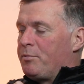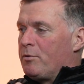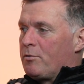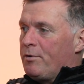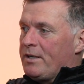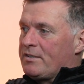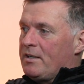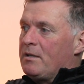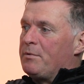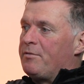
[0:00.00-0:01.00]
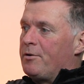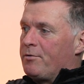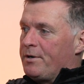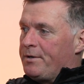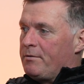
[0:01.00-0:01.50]
progress a little bit
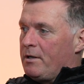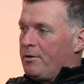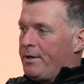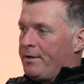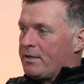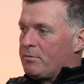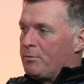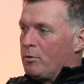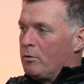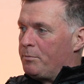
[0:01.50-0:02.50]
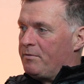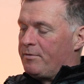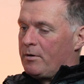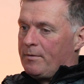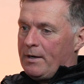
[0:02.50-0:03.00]
further on down the line, and that's what we're hoping
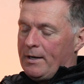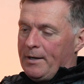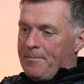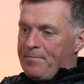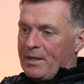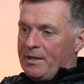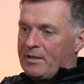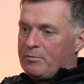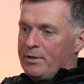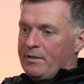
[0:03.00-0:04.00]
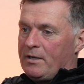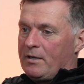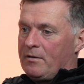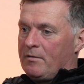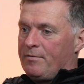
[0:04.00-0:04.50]
for. And that's why I
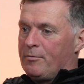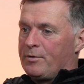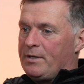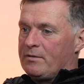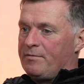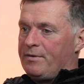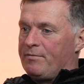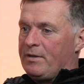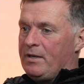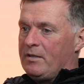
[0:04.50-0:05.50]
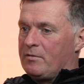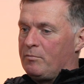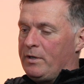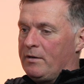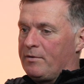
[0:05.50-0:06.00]
think 14s and
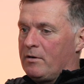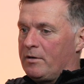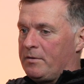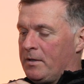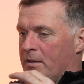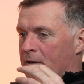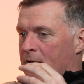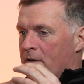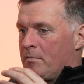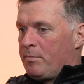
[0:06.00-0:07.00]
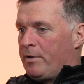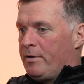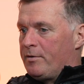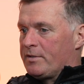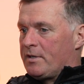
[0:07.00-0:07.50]
15s we have got
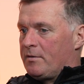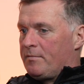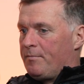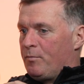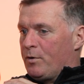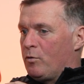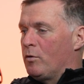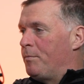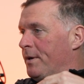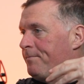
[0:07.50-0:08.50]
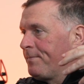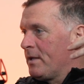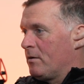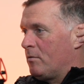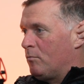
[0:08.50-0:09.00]
players that we're hoping
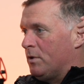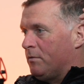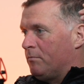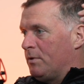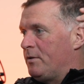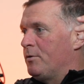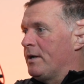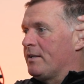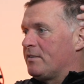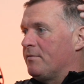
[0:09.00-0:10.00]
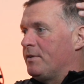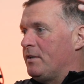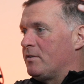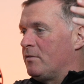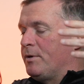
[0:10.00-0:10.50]
will do that in
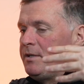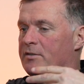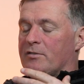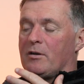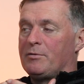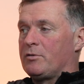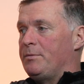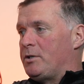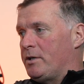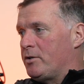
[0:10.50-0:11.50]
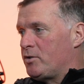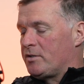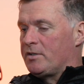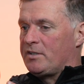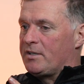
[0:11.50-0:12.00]
17s and 20s. There's always going to be
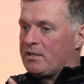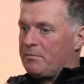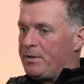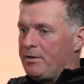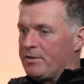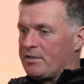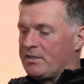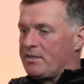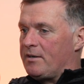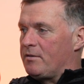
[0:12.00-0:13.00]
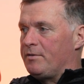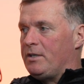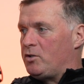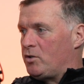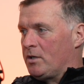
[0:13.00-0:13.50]
changes, and I say that to parents at the start of
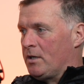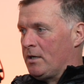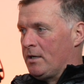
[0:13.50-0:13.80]
each